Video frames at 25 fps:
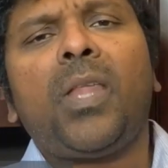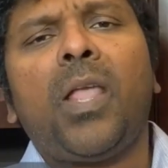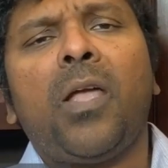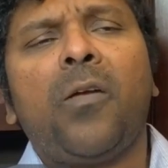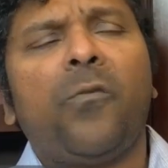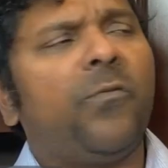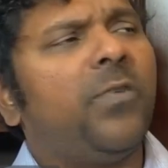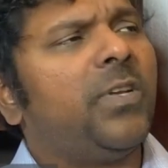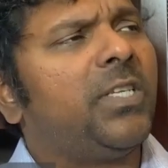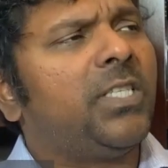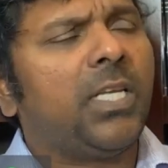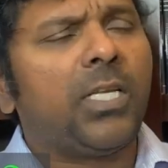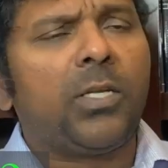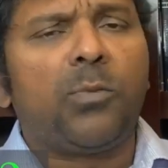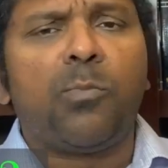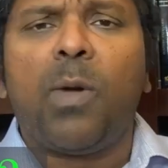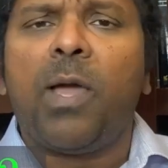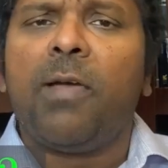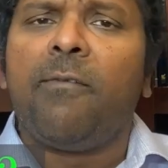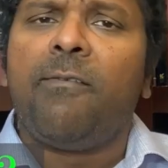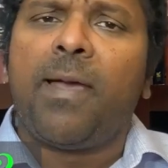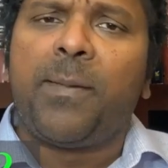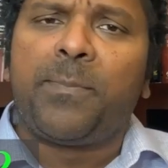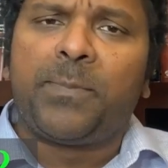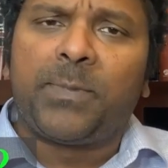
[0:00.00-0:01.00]
Visit my
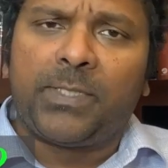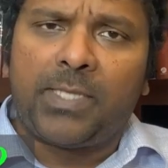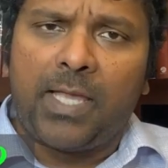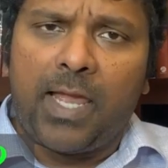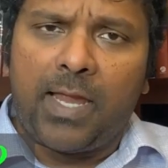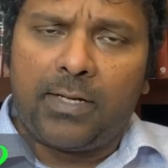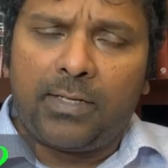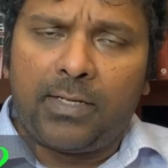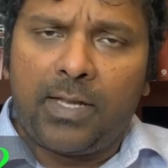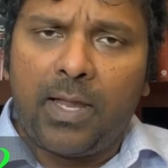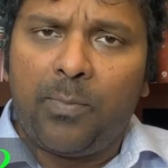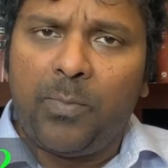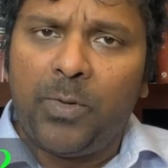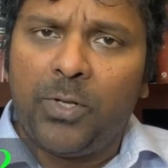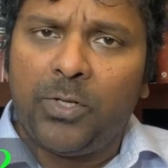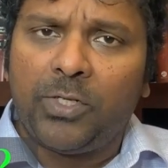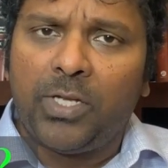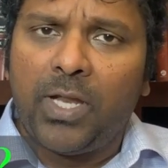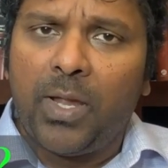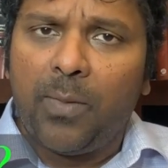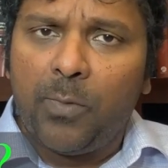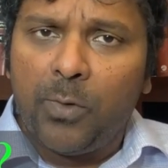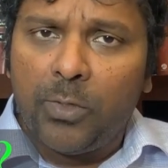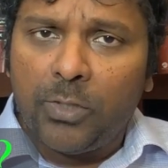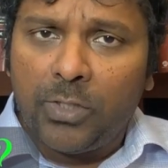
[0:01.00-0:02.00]
website,
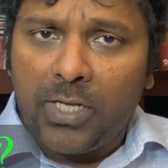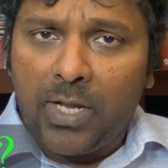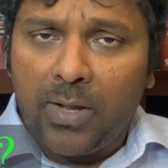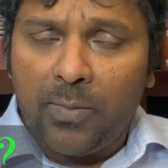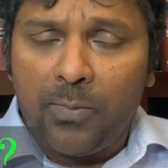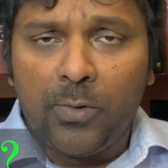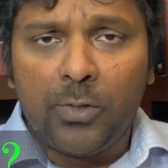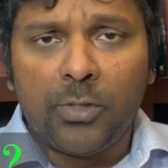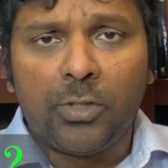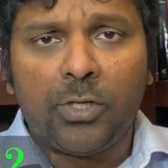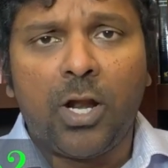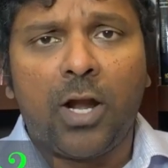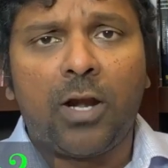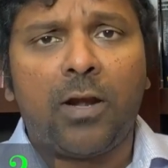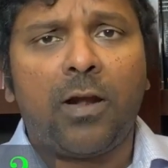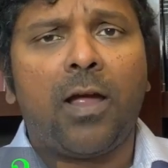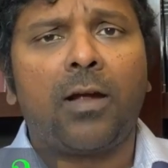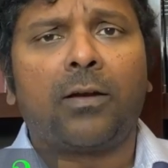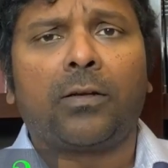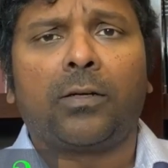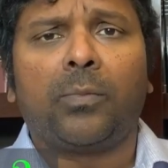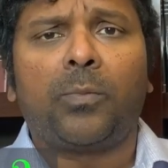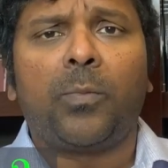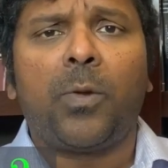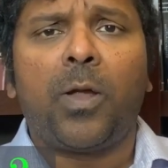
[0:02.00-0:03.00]

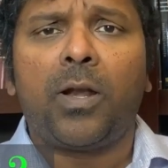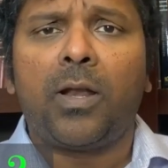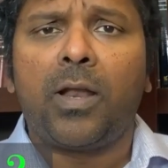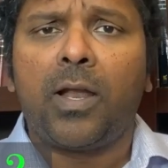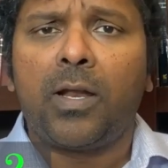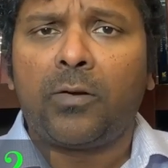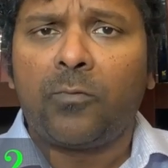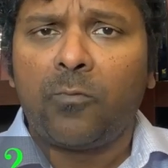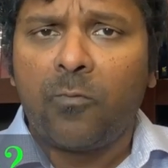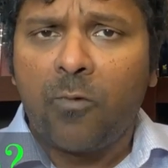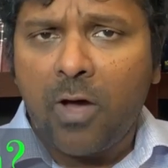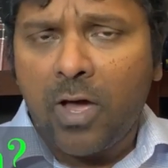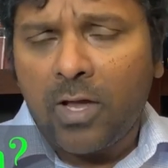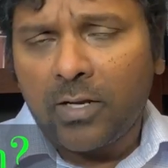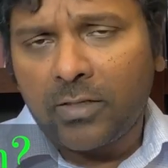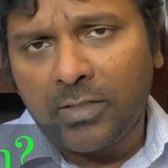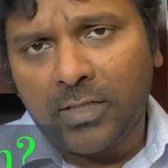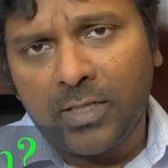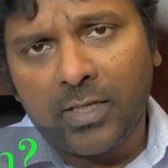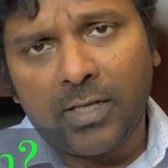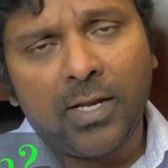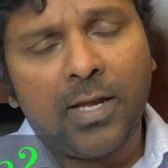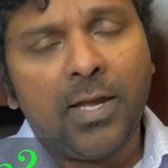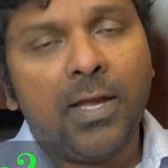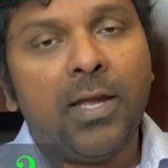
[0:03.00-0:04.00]
www.drpaul.org,
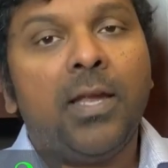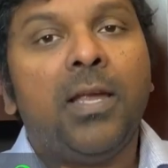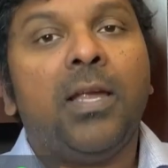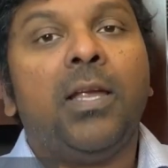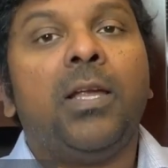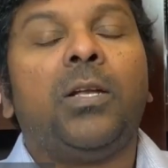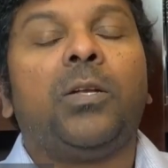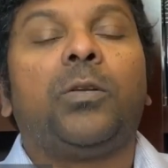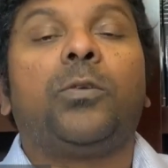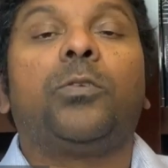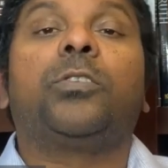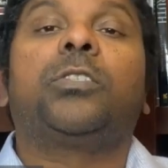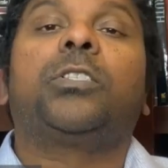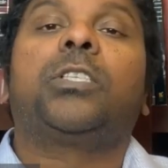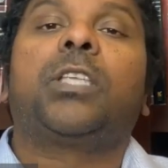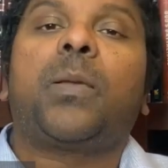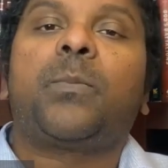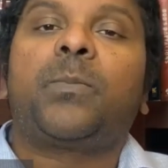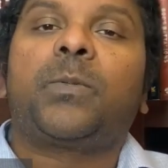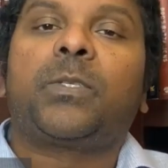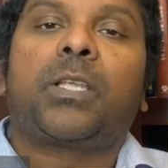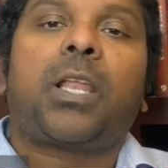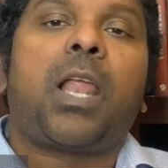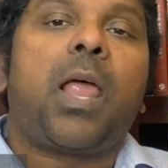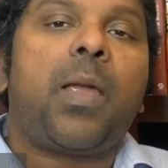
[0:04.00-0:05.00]
to
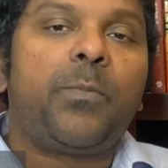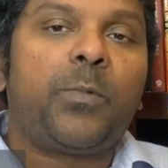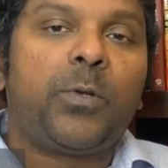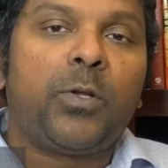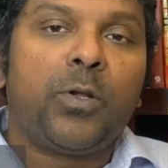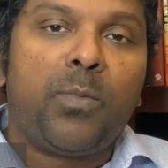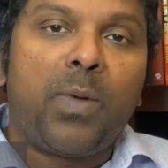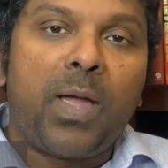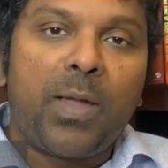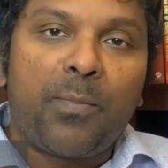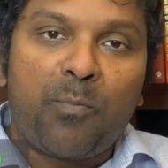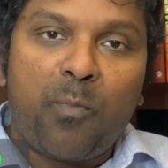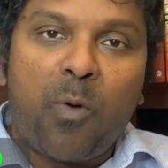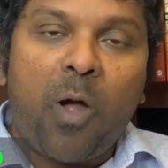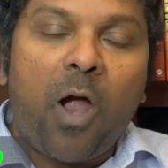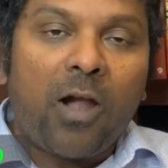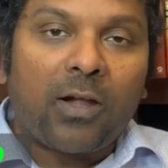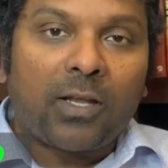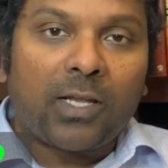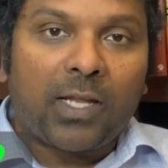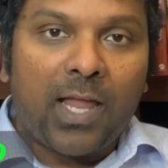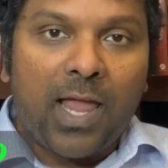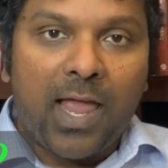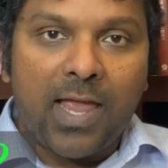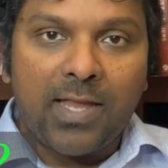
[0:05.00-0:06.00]
subscribe to my
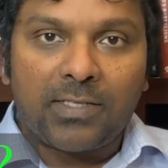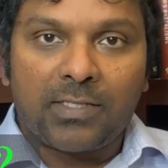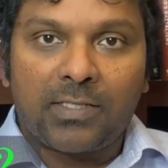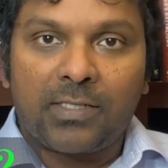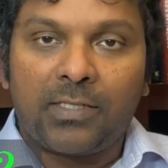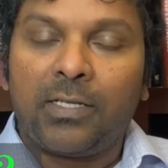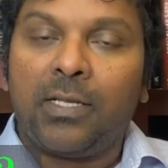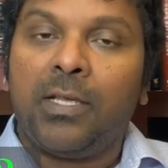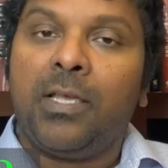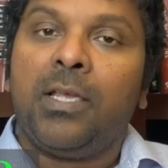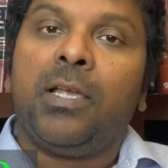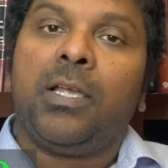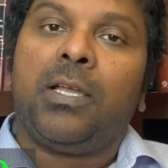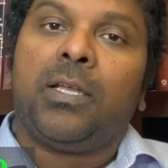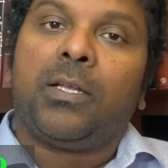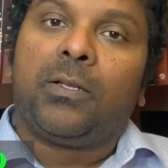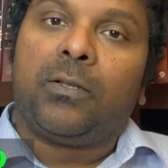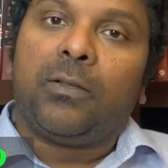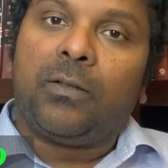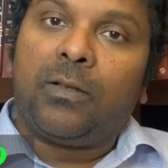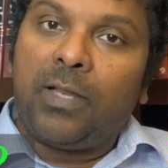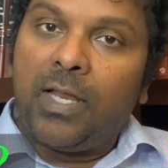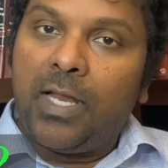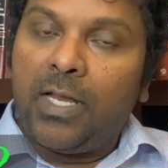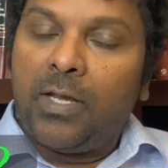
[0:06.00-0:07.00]
podcast, to
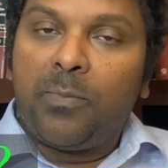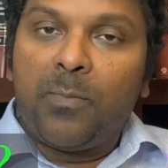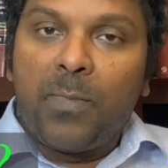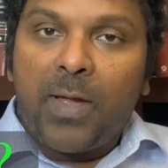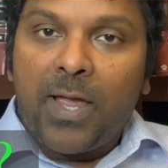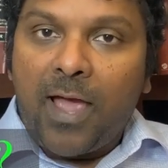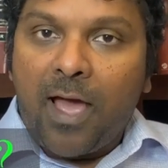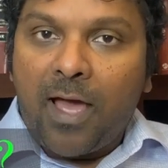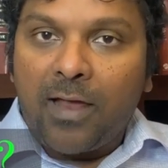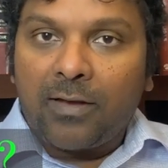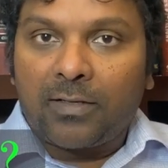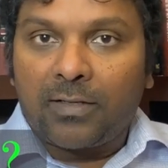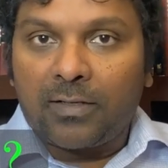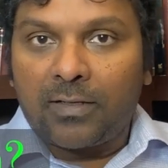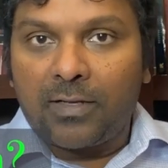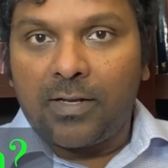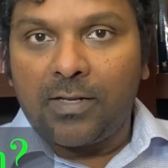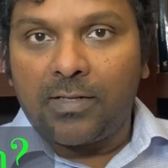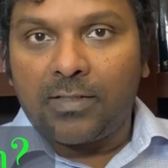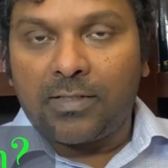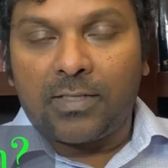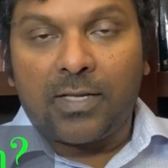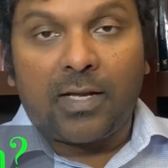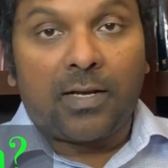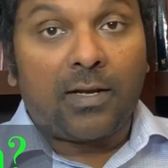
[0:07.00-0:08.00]
read my
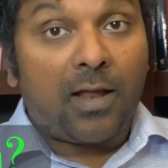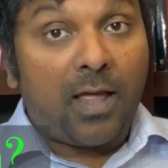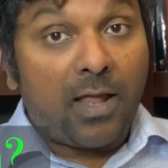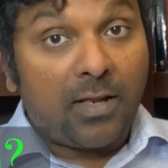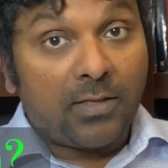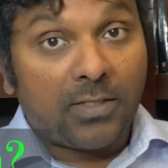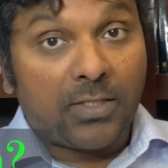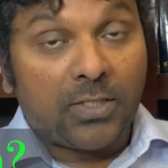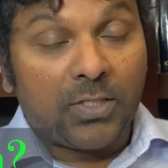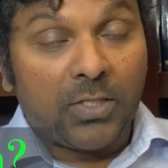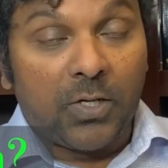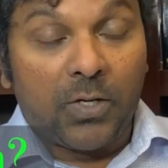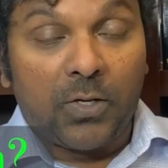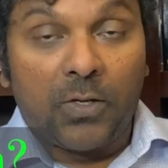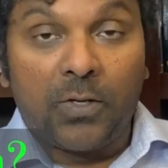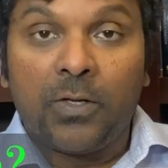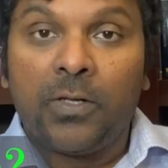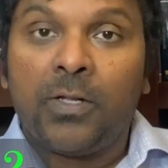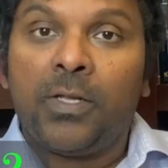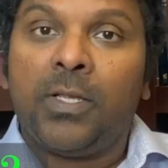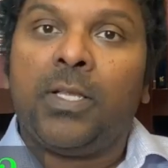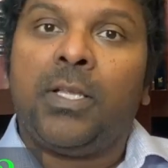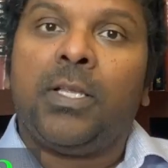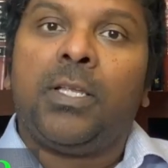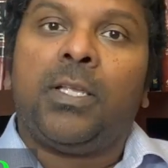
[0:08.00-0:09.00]
articles, and also
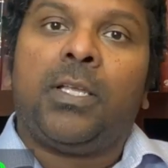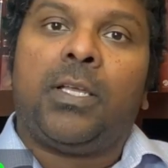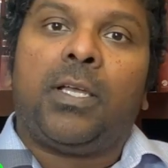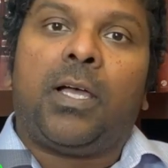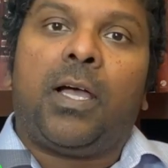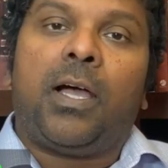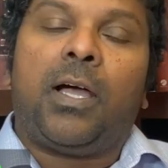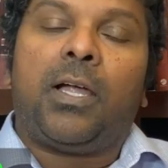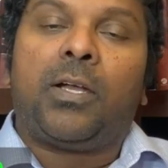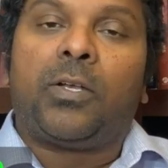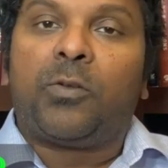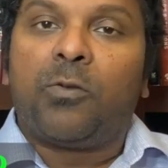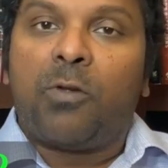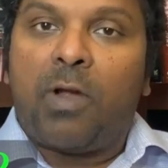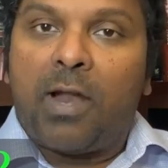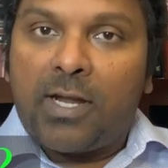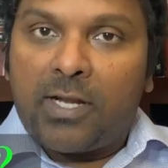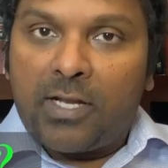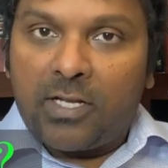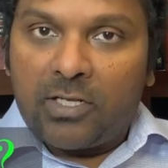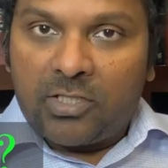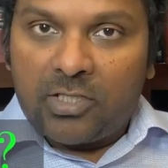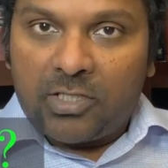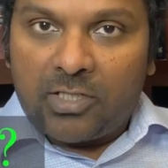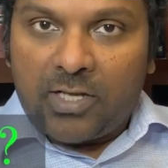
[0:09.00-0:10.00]
to
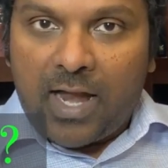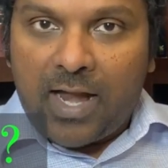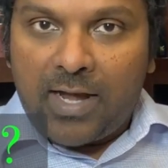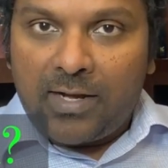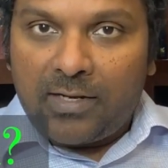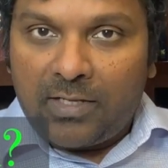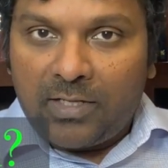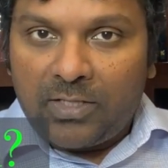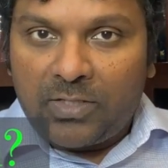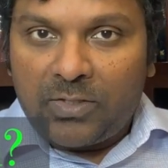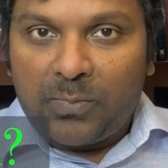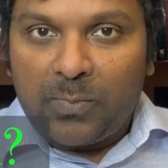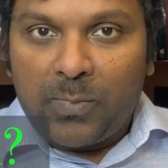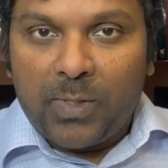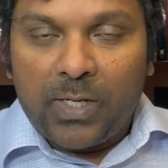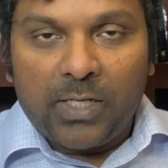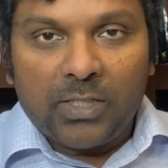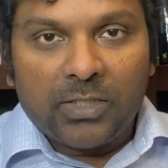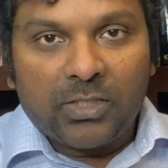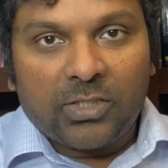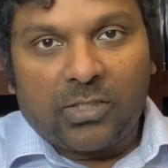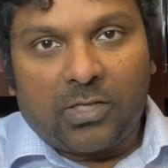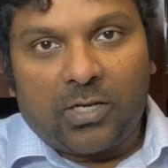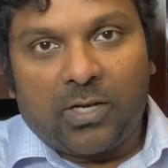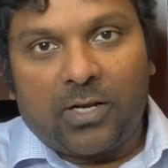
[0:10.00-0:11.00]
understand this
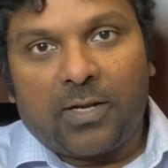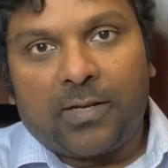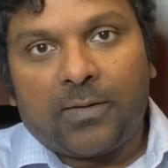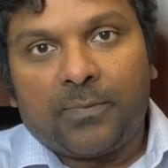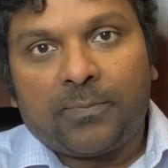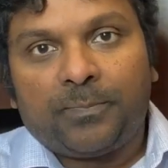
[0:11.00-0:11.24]
ministry.